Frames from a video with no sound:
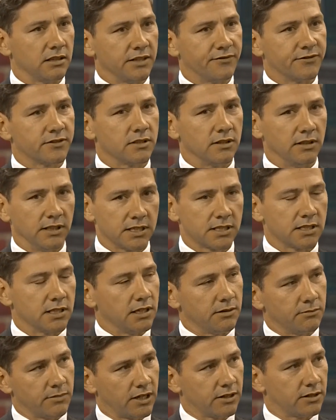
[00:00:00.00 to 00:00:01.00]

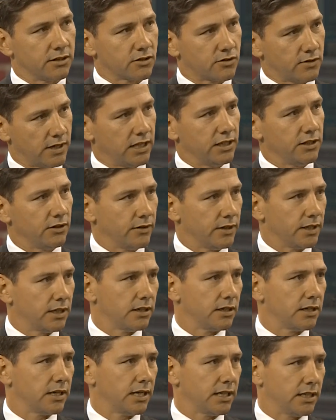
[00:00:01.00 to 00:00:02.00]
listed in both Australia
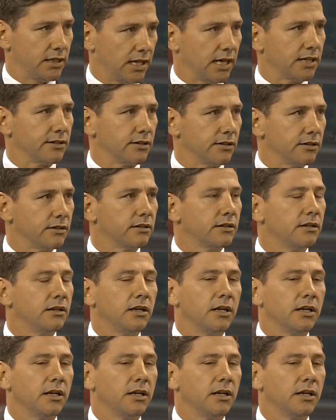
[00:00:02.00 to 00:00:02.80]
and London.